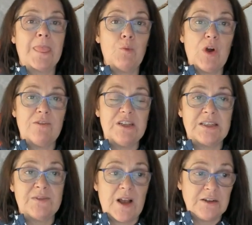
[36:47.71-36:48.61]
one of
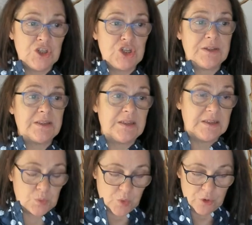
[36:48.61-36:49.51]
its functions
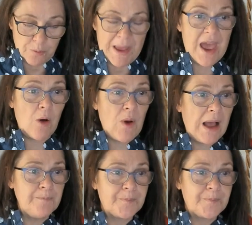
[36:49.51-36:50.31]
is willpower.